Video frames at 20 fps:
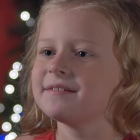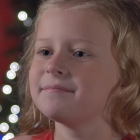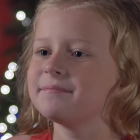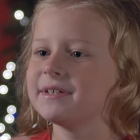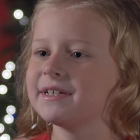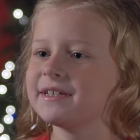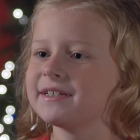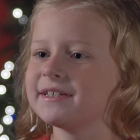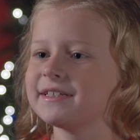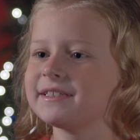
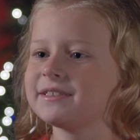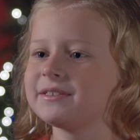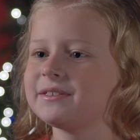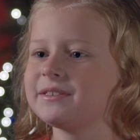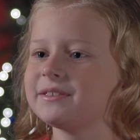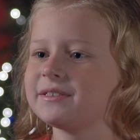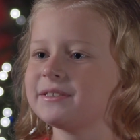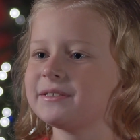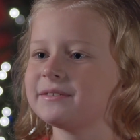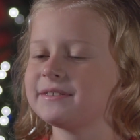Mary and
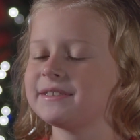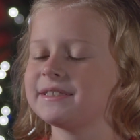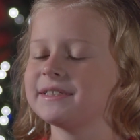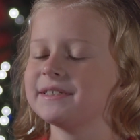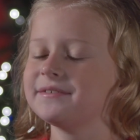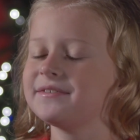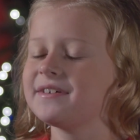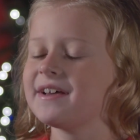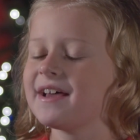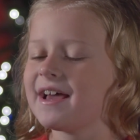
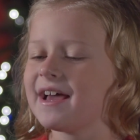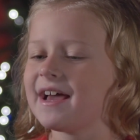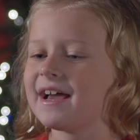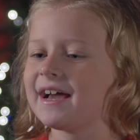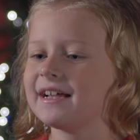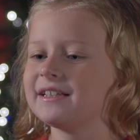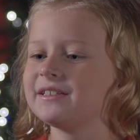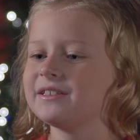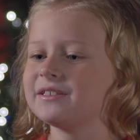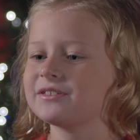Joseph
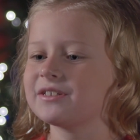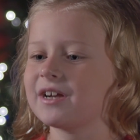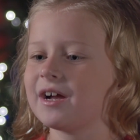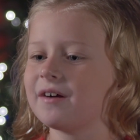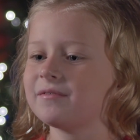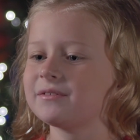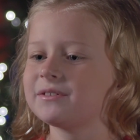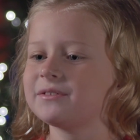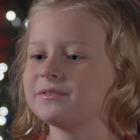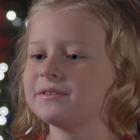had to
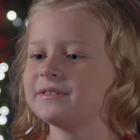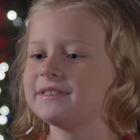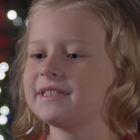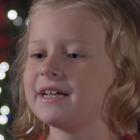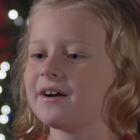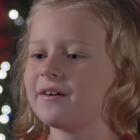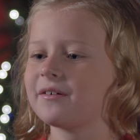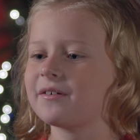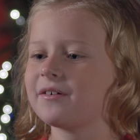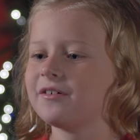travel to a
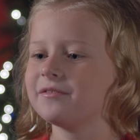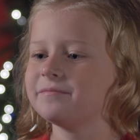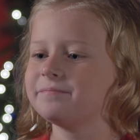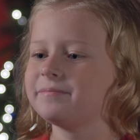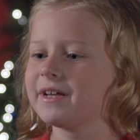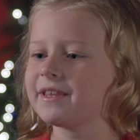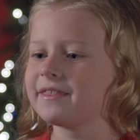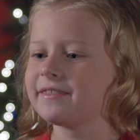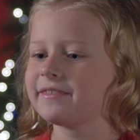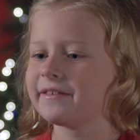town called
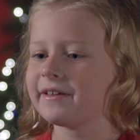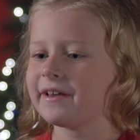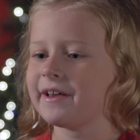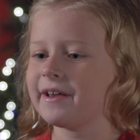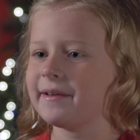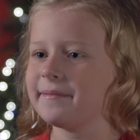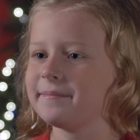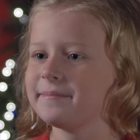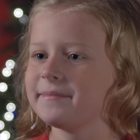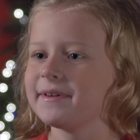
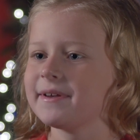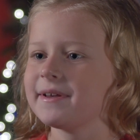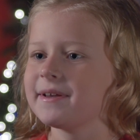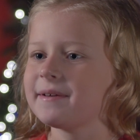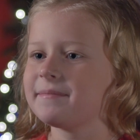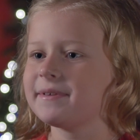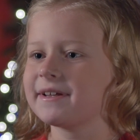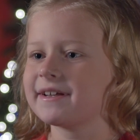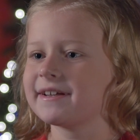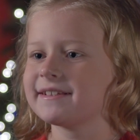Bethlehem
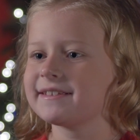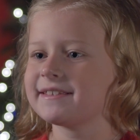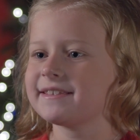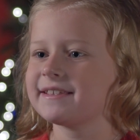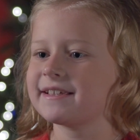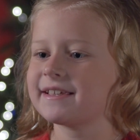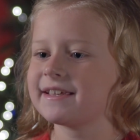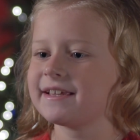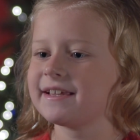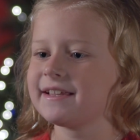because
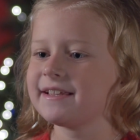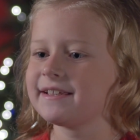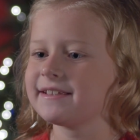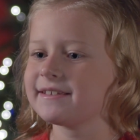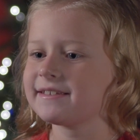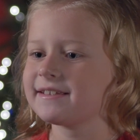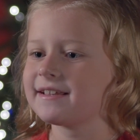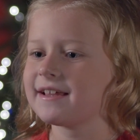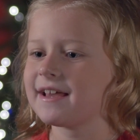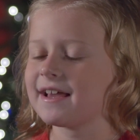the
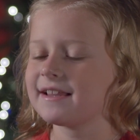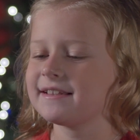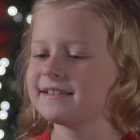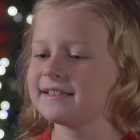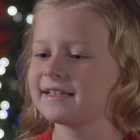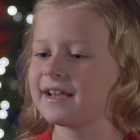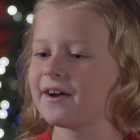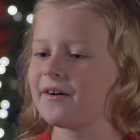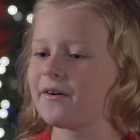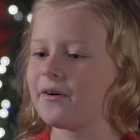kings had
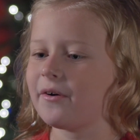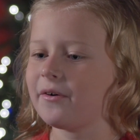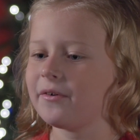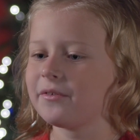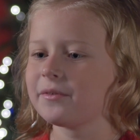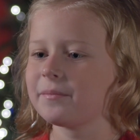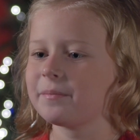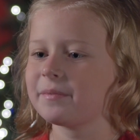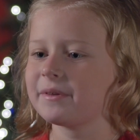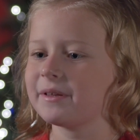to count
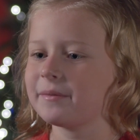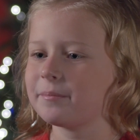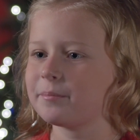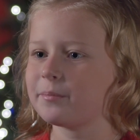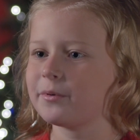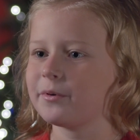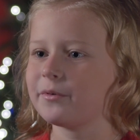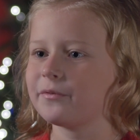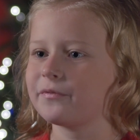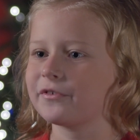all the
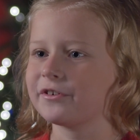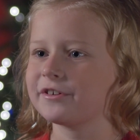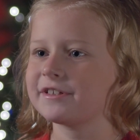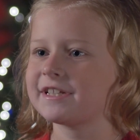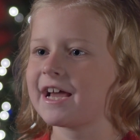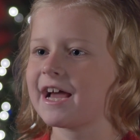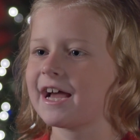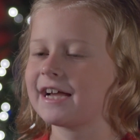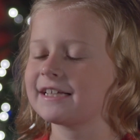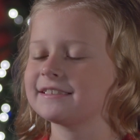people for
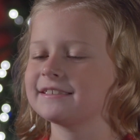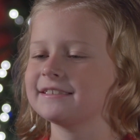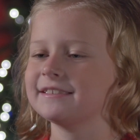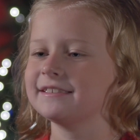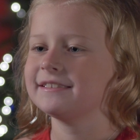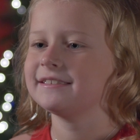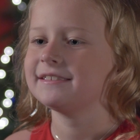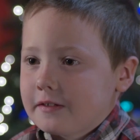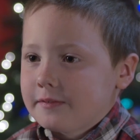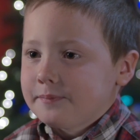
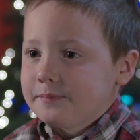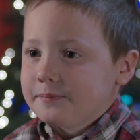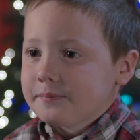taxes.